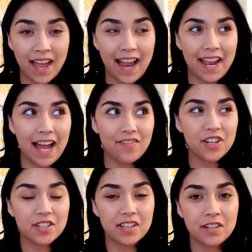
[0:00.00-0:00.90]
I
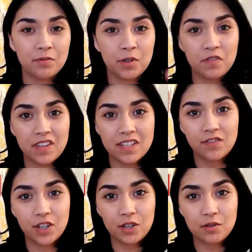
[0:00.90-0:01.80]
haven't done one of these
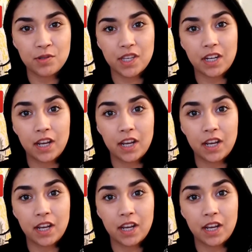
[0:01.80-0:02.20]
videos in